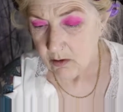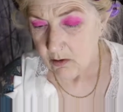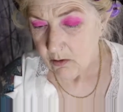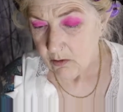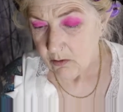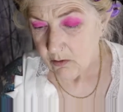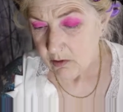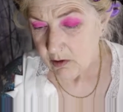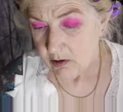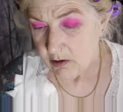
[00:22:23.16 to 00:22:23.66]

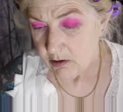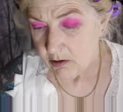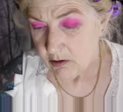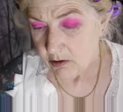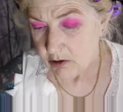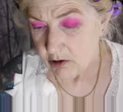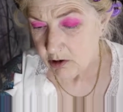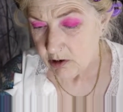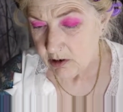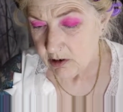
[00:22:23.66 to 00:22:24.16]

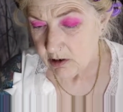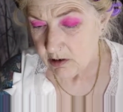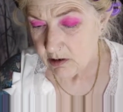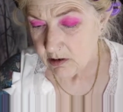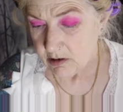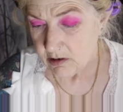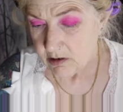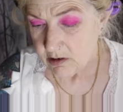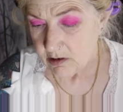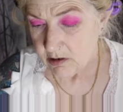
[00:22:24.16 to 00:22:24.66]
which
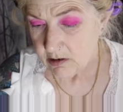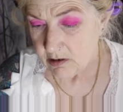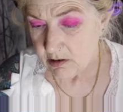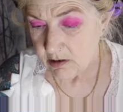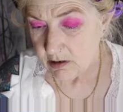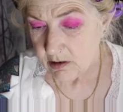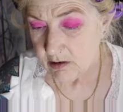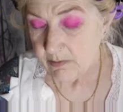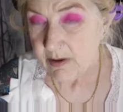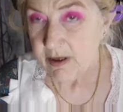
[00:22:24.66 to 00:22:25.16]
is
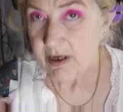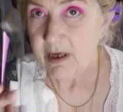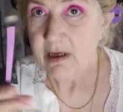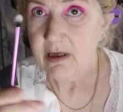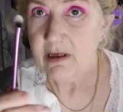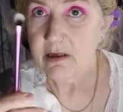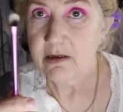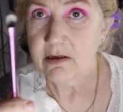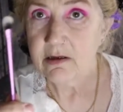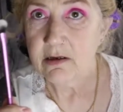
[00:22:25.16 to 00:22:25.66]
a
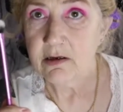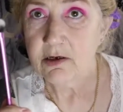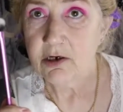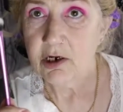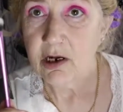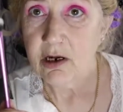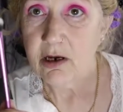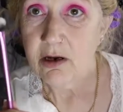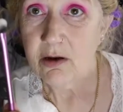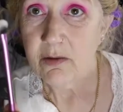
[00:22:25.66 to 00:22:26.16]
base
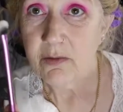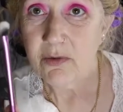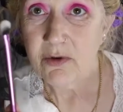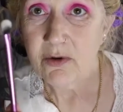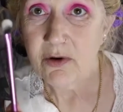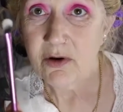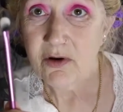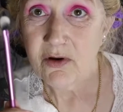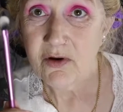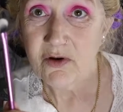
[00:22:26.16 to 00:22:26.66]
shadow
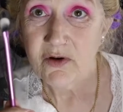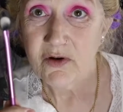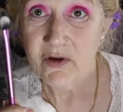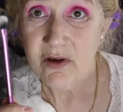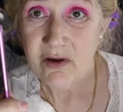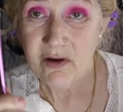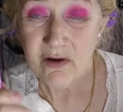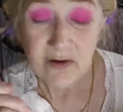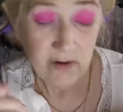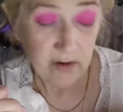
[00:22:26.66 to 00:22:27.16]
brush,
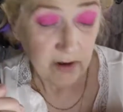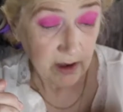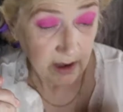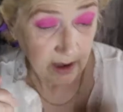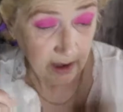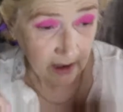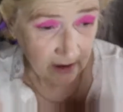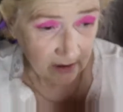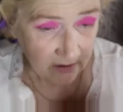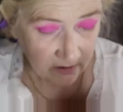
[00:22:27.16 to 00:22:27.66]
so I
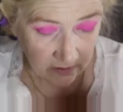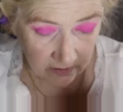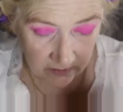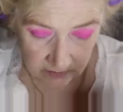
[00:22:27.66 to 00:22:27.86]
guess this